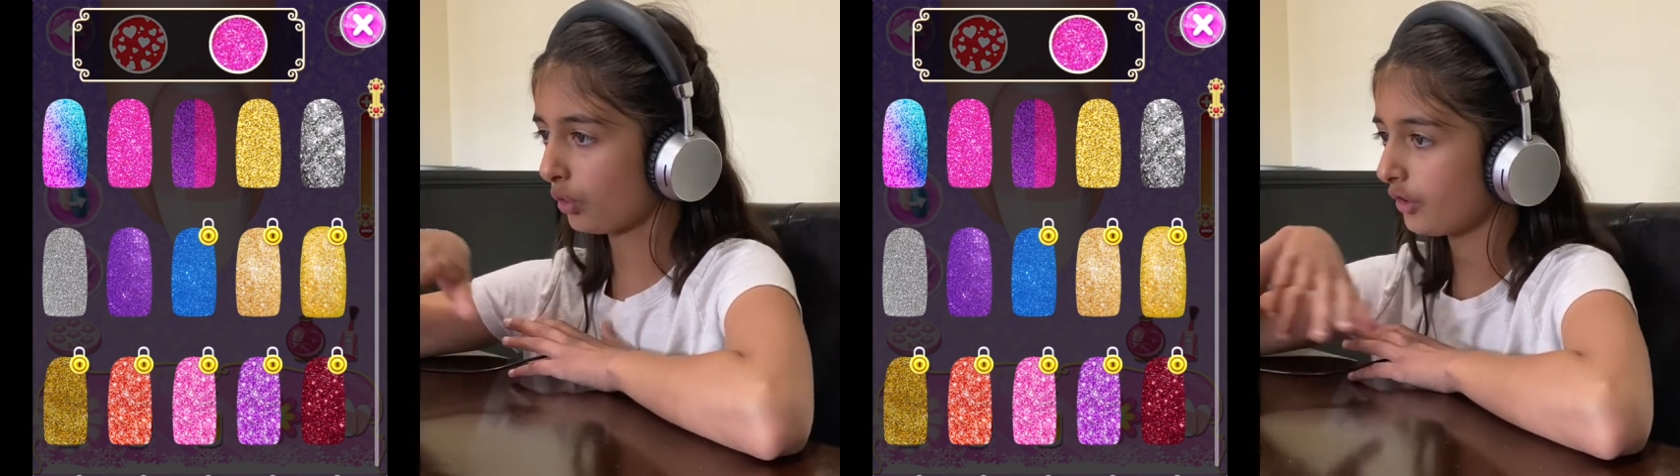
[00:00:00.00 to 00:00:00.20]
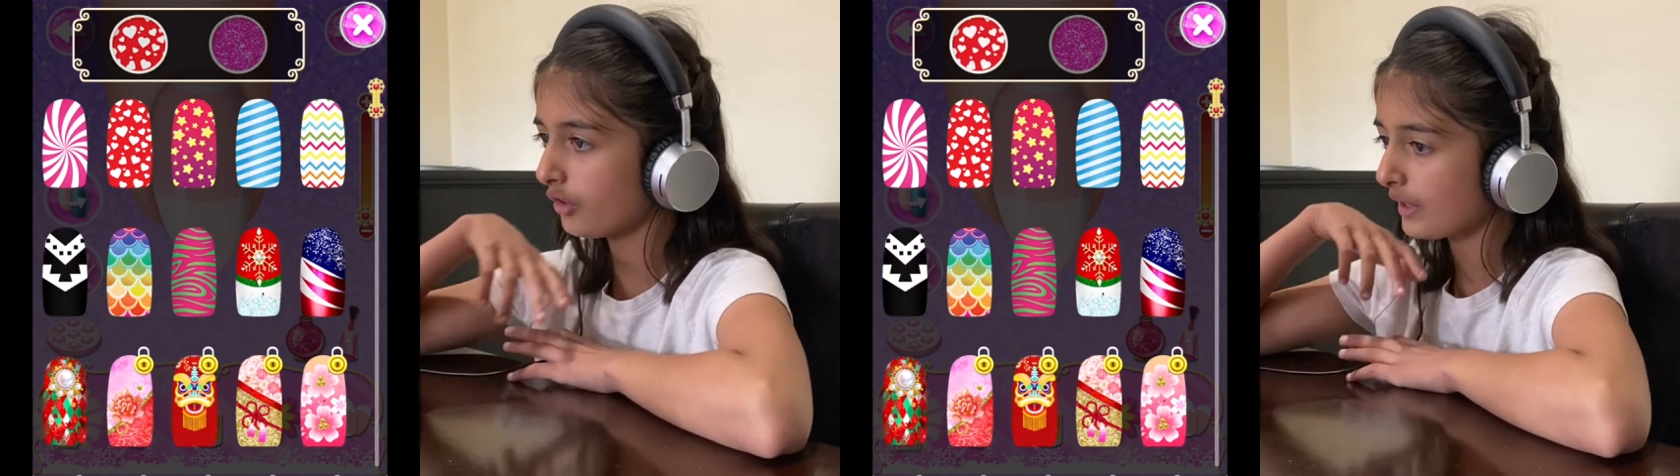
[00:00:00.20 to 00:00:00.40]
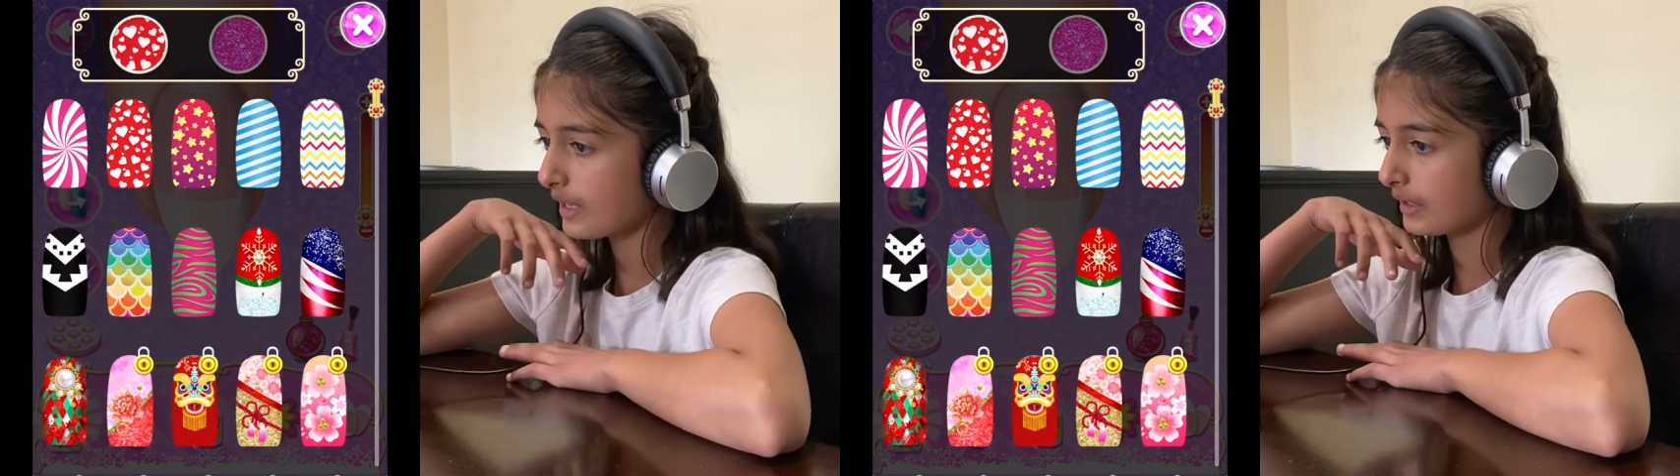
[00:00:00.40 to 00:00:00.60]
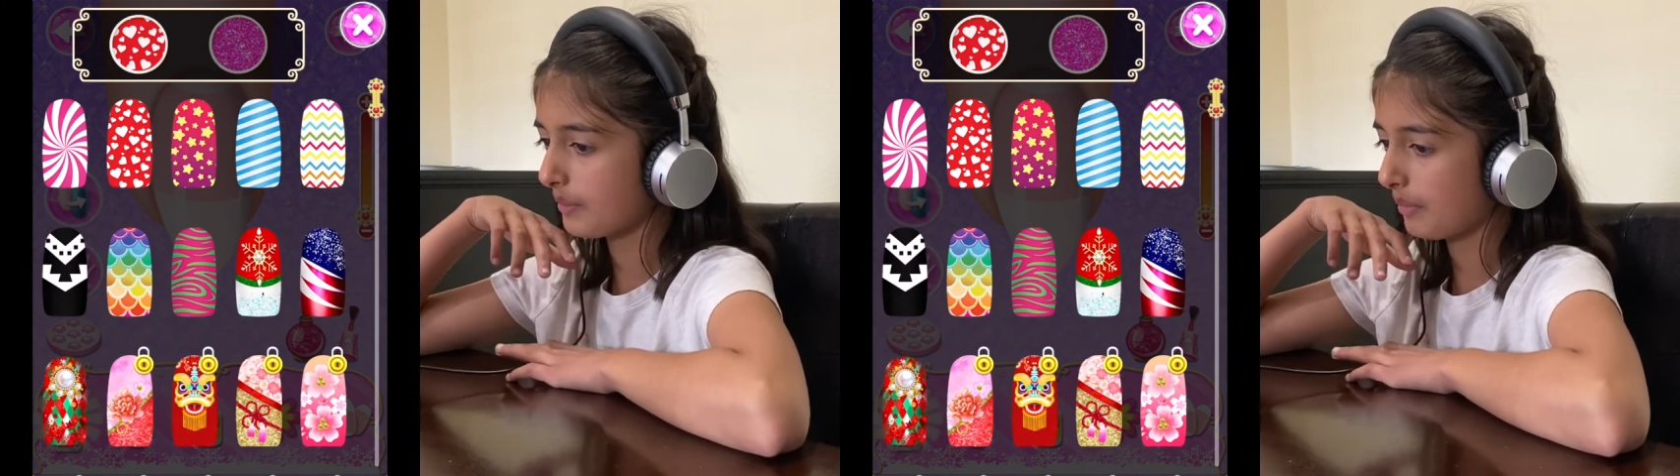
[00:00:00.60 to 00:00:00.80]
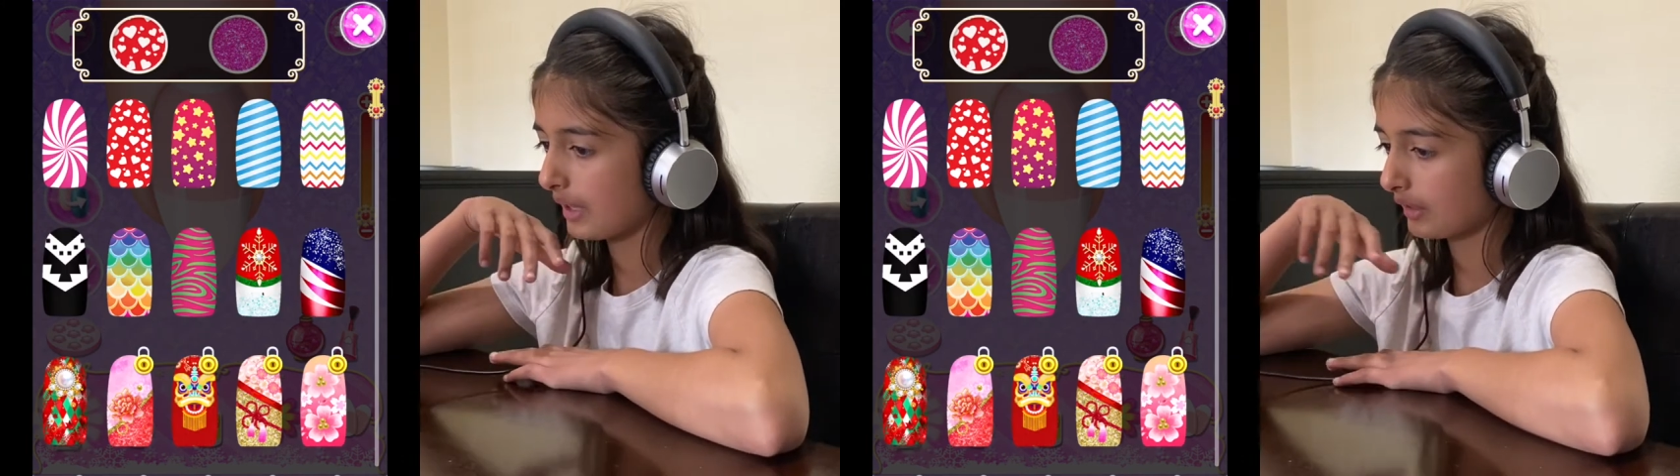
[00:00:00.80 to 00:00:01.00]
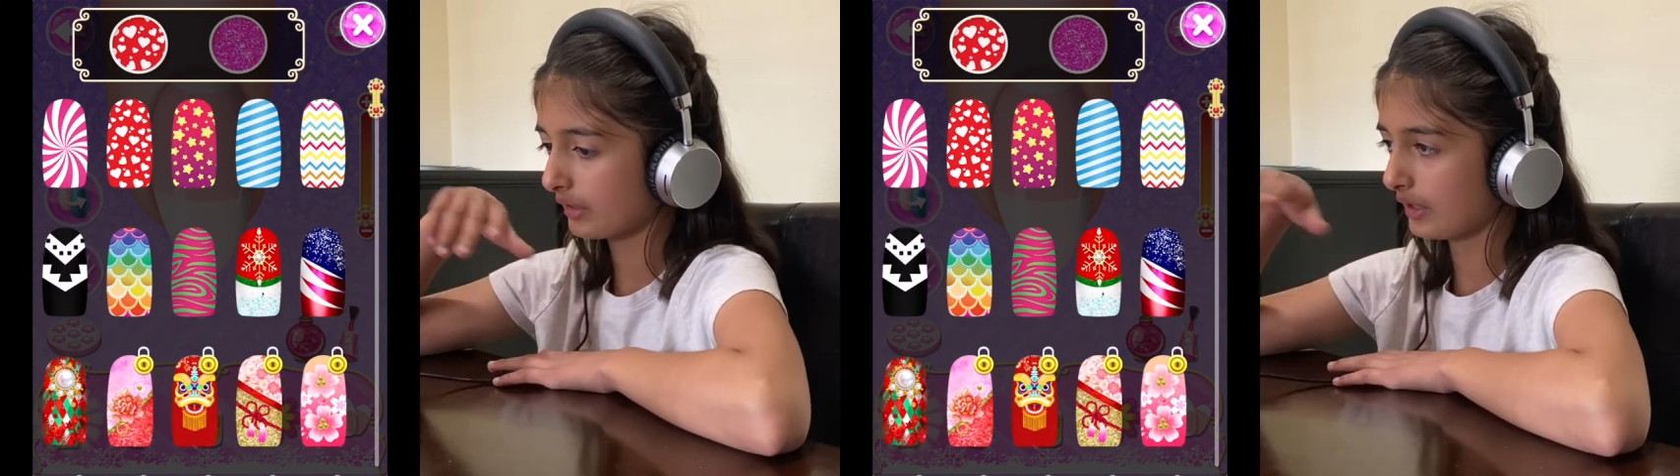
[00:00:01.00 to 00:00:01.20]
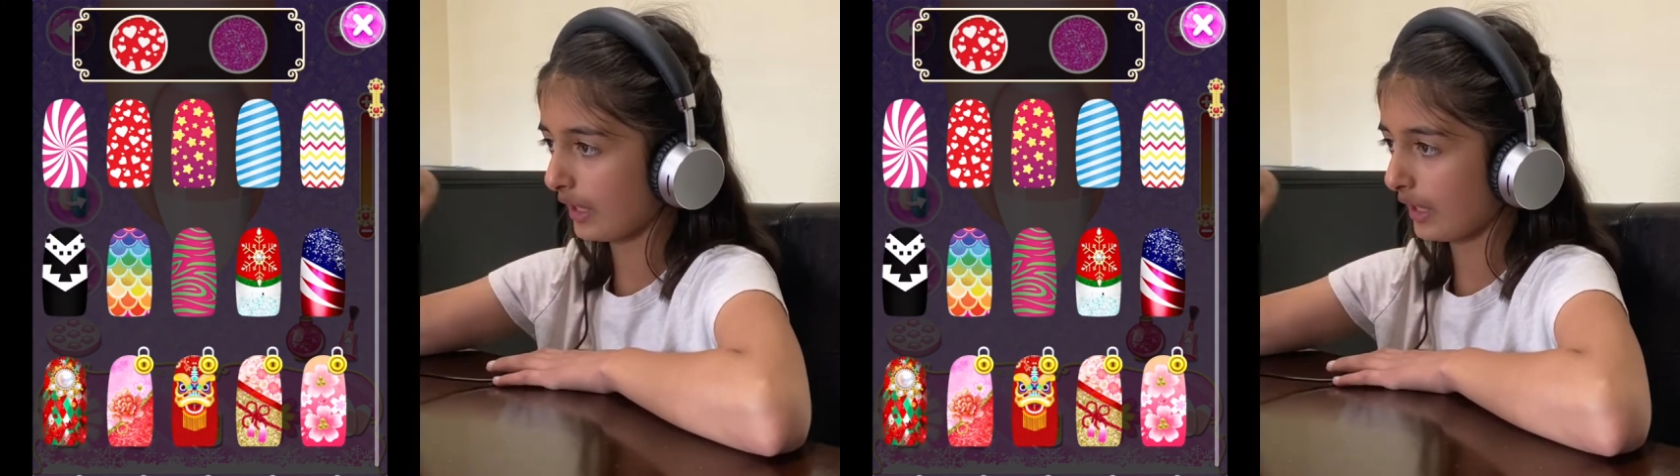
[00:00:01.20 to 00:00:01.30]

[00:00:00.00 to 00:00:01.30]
or you guys can pick the